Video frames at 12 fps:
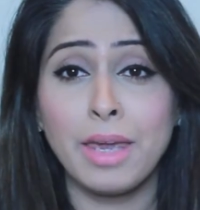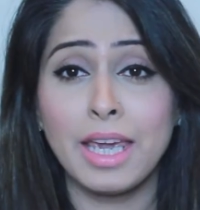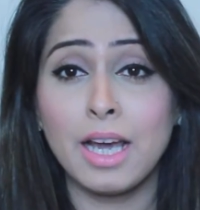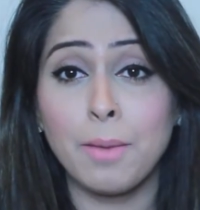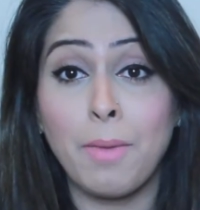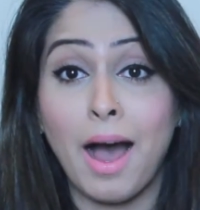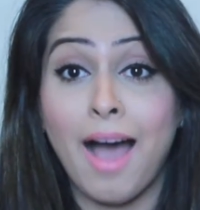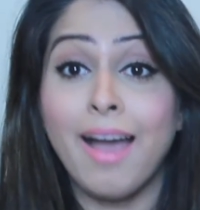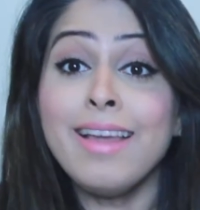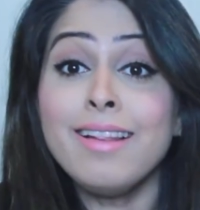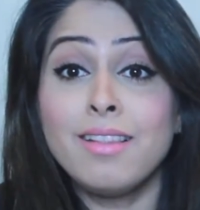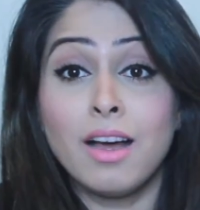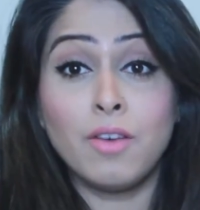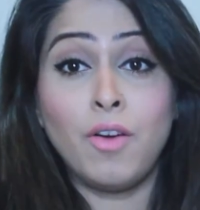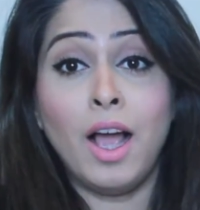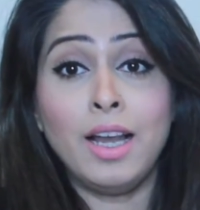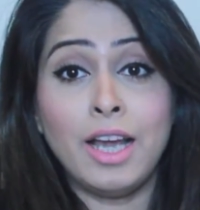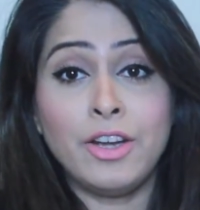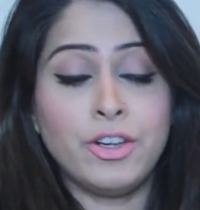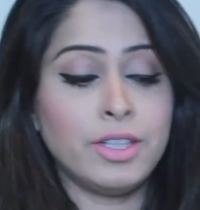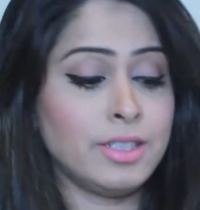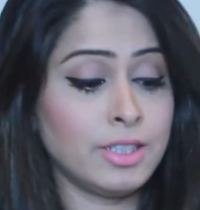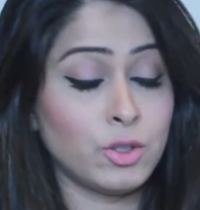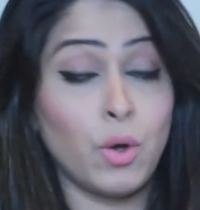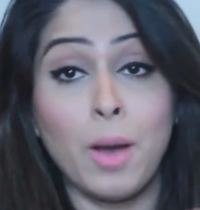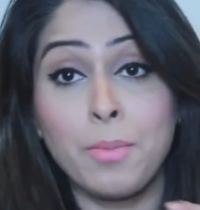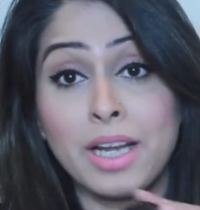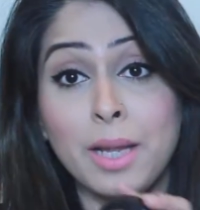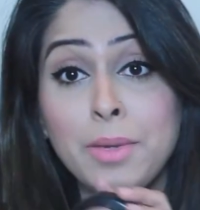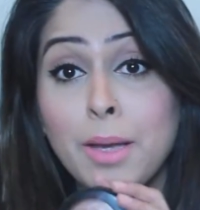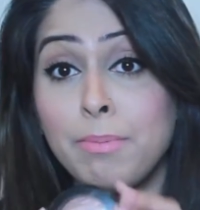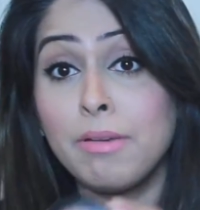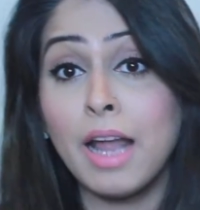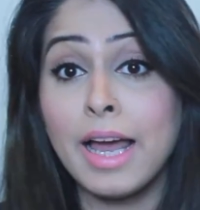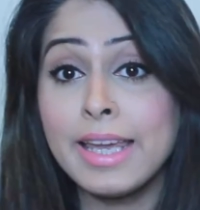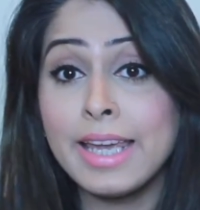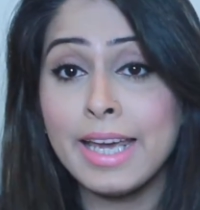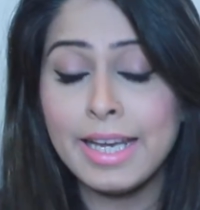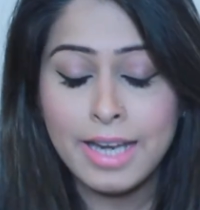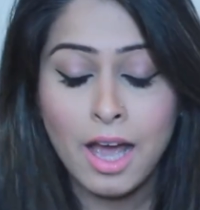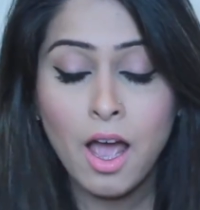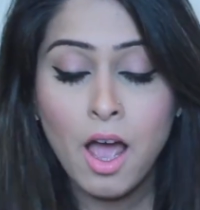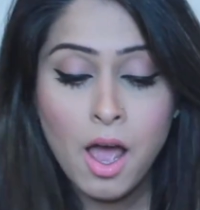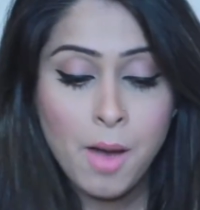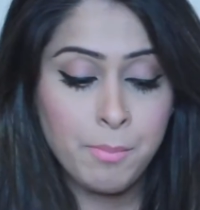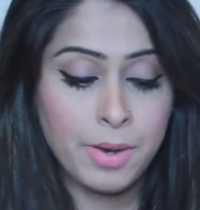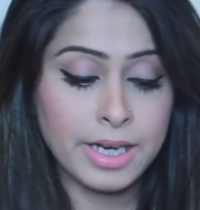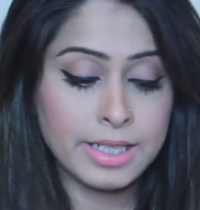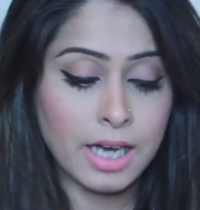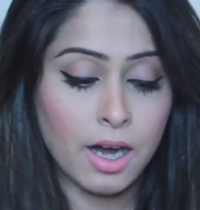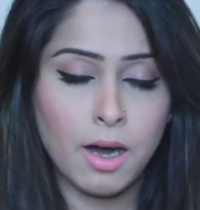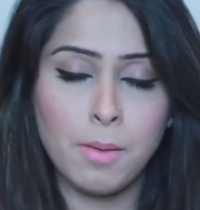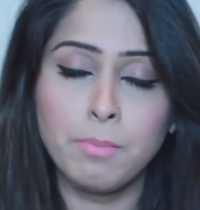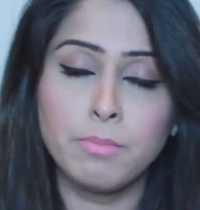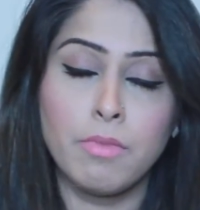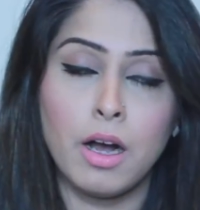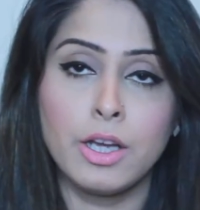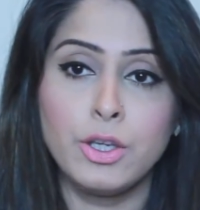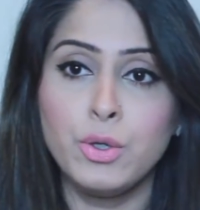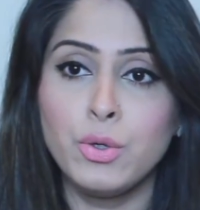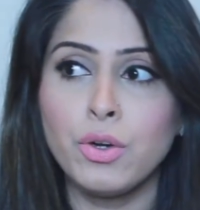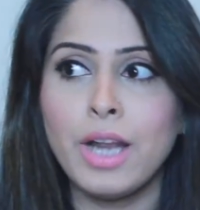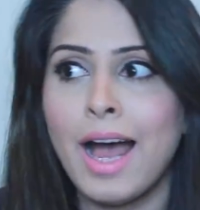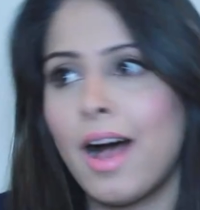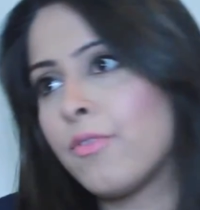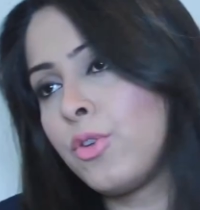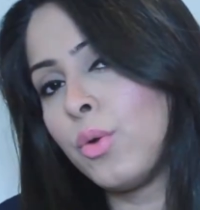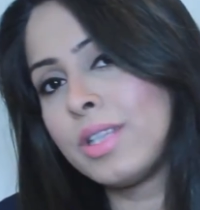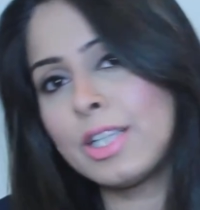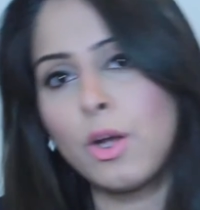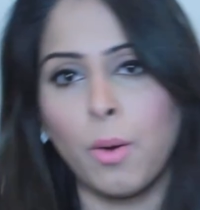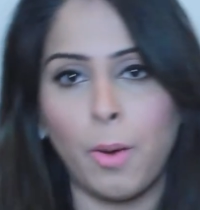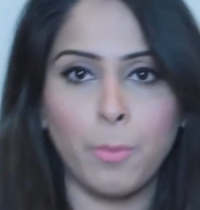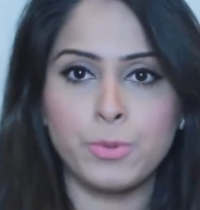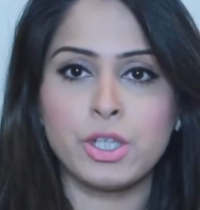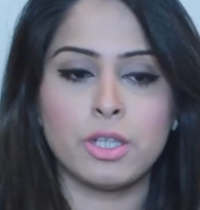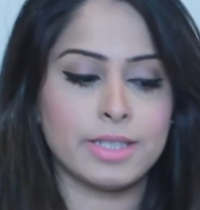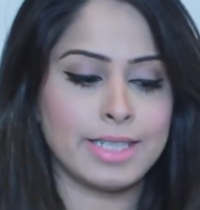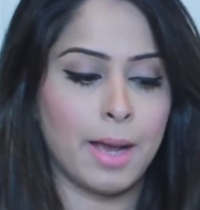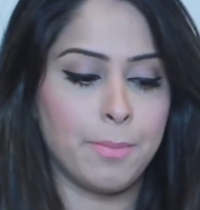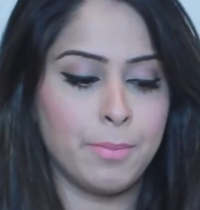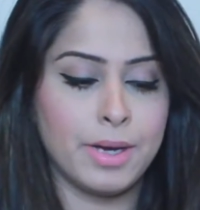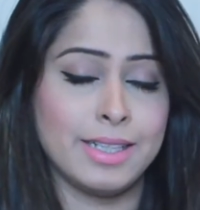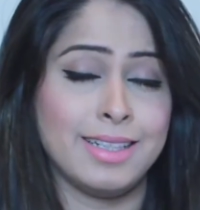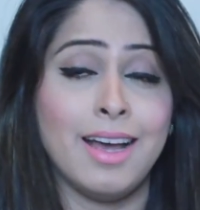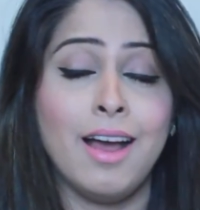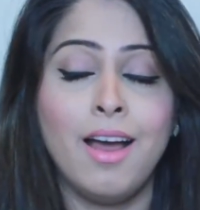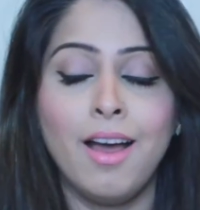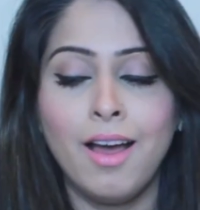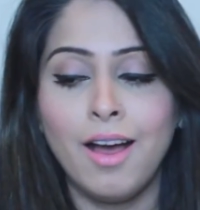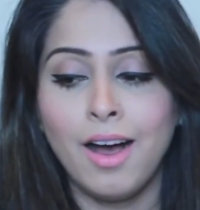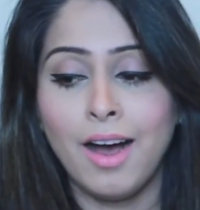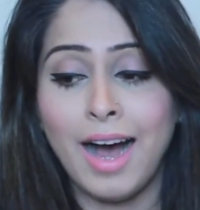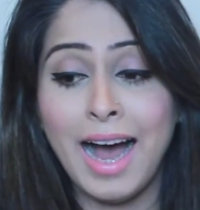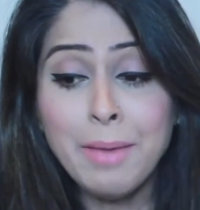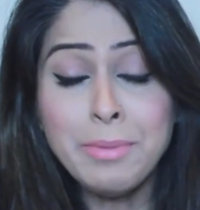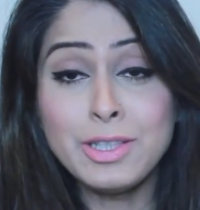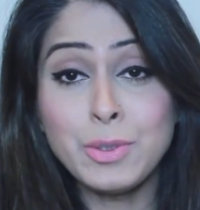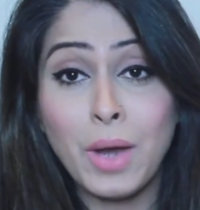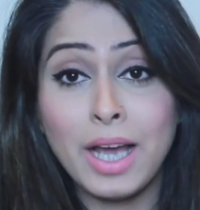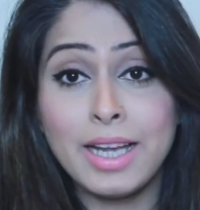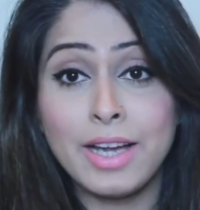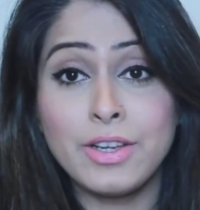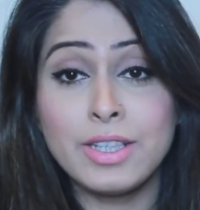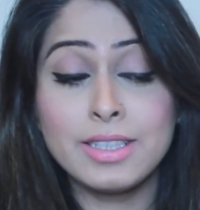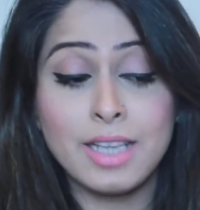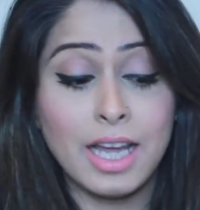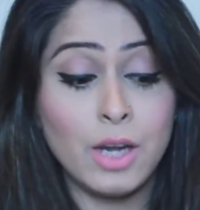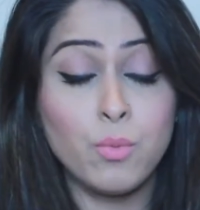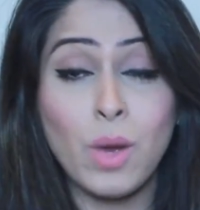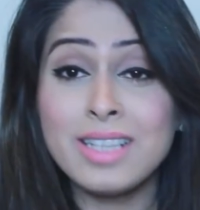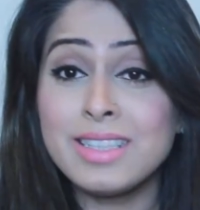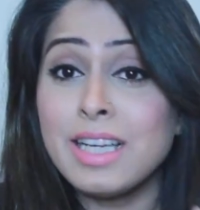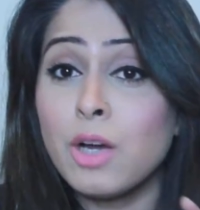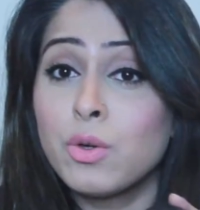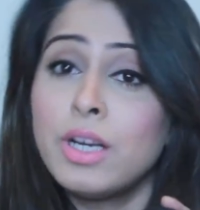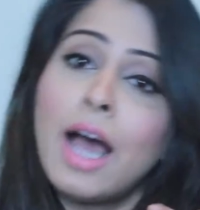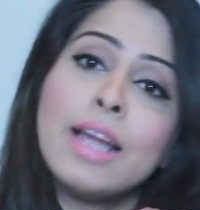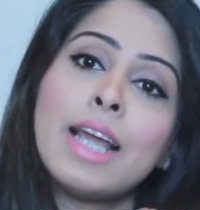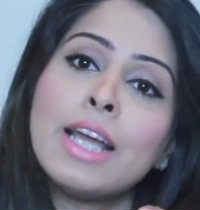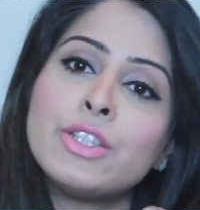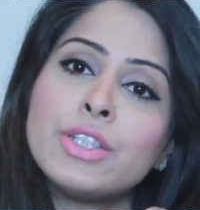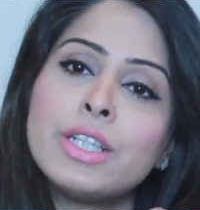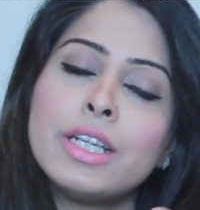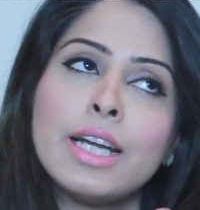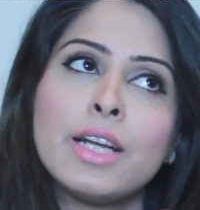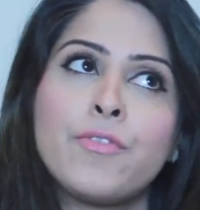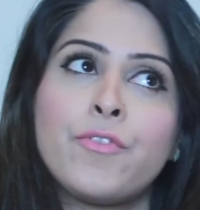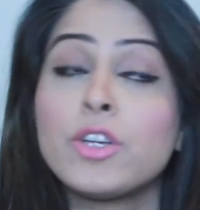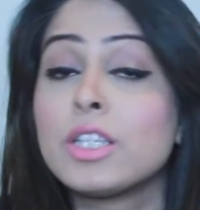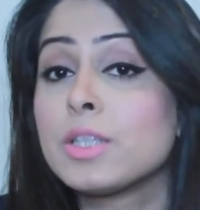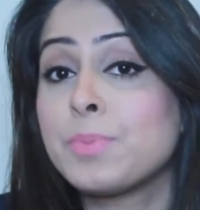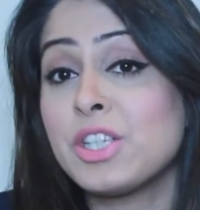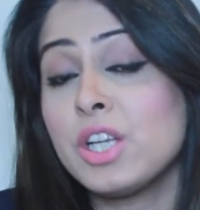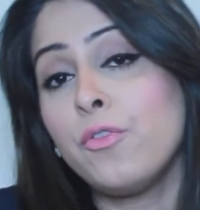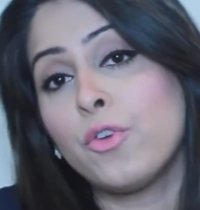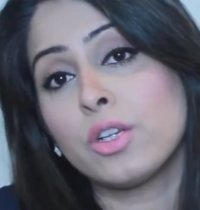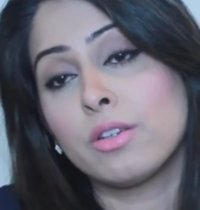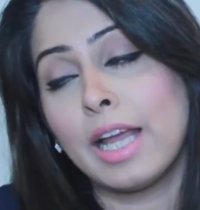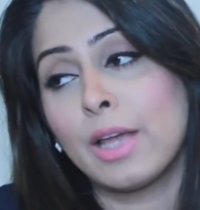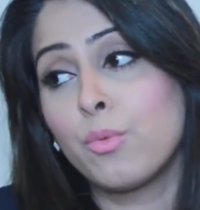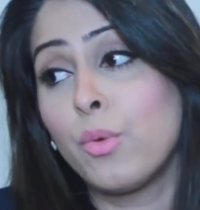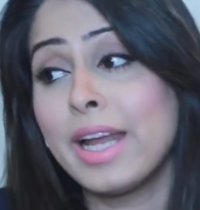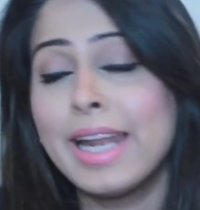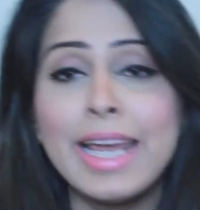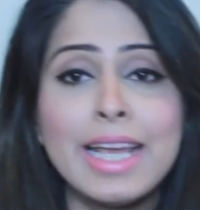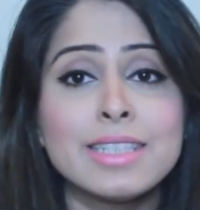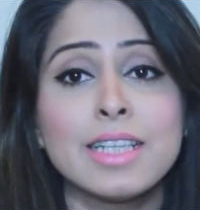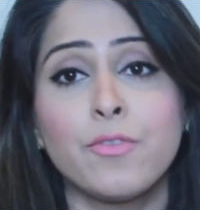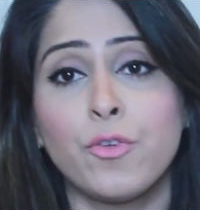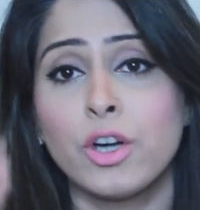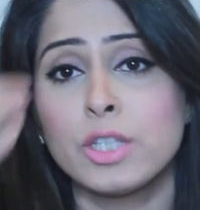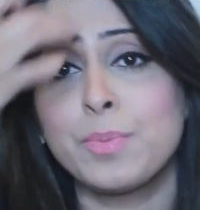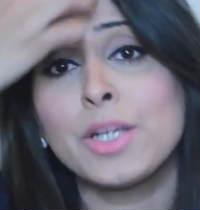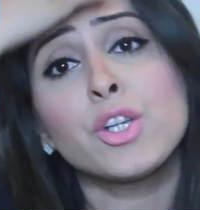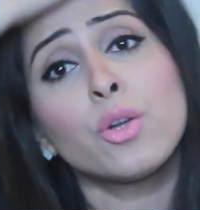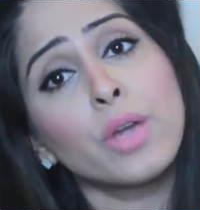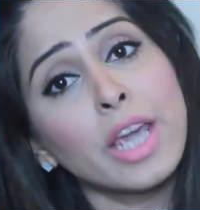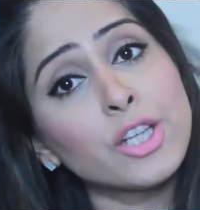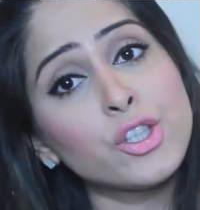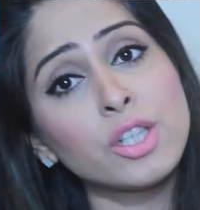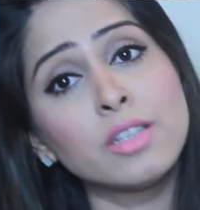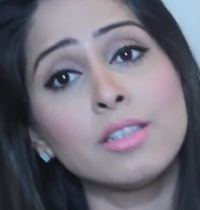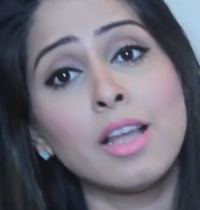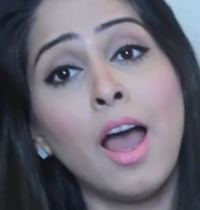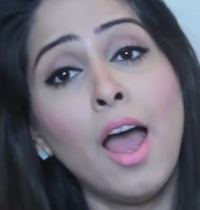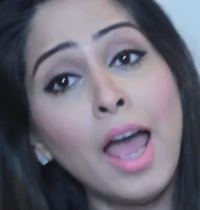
makeup. I love highlighters, so I'm gonna be applying it, but you don't have to. It's an optional step, but I'm into highlighters. Invest in a good highlighter especially for like weddings and for special occasions.